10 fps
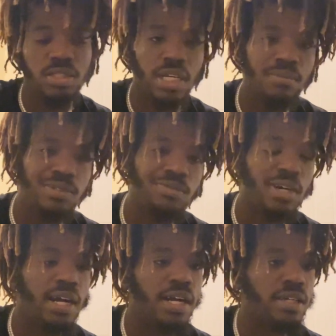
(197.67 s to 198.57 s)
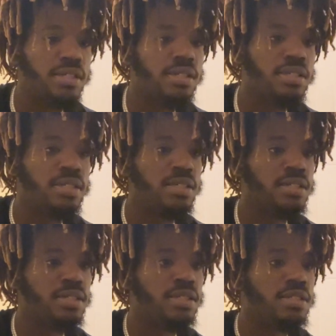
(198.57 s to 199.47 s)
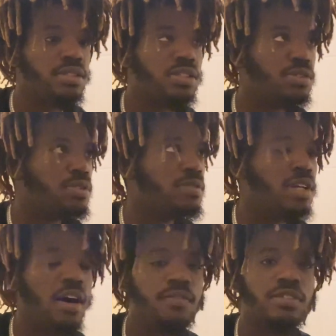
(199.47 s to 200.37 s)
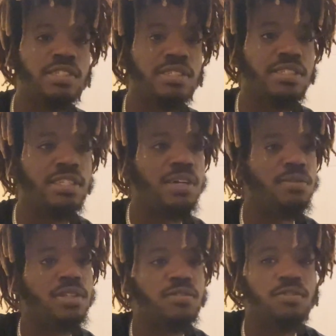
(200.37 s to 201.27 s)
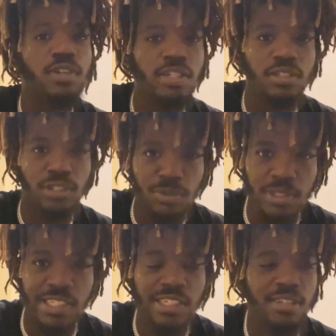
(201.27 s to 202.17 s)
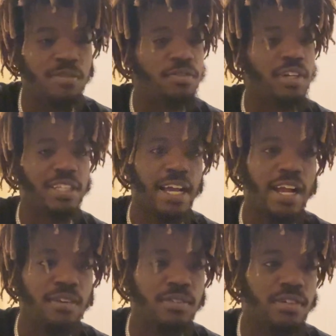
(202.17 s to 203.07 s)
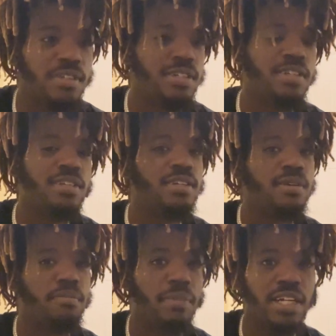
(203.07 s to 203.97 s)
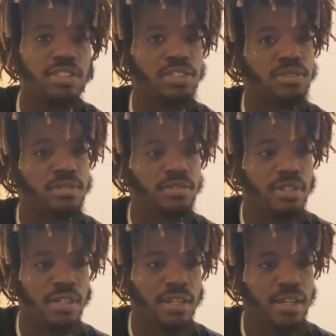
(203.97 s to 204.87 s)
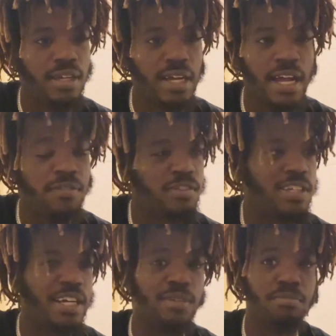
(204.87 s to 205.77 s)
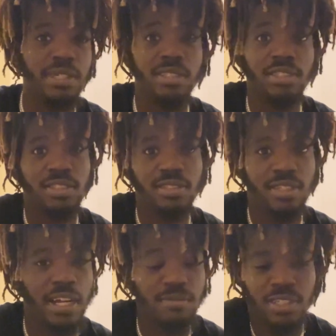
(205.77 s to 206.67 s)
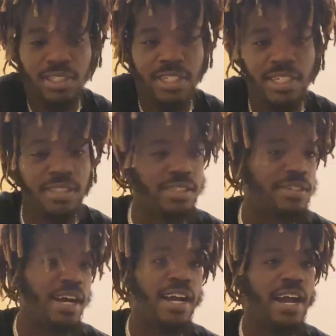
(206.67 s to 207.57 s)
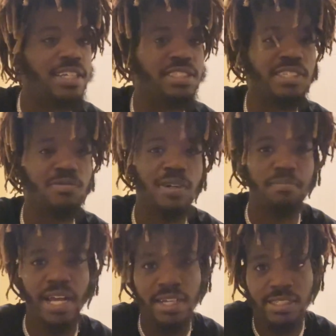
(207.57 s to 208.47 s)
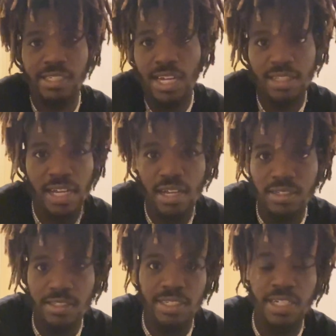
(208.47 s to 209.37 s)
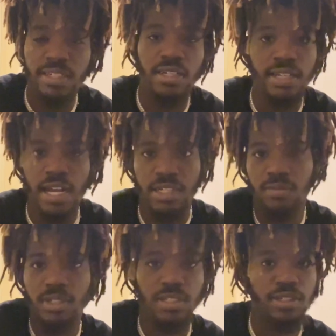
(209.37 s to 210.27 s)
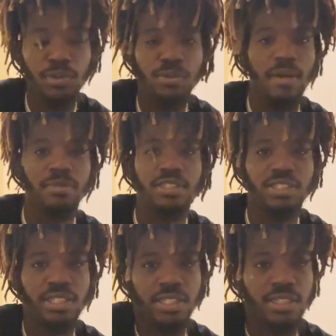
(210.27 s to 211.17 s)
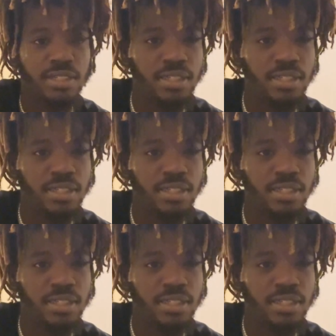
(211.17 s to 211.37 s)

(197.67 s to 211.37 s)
Tell me why two, three officers like, what the fuck you doing? Sit the fuck down. Mind you, I felt like a bitch. I really did. So I, I just went back and sat down because ain't nothing I could really do. I mean, shit.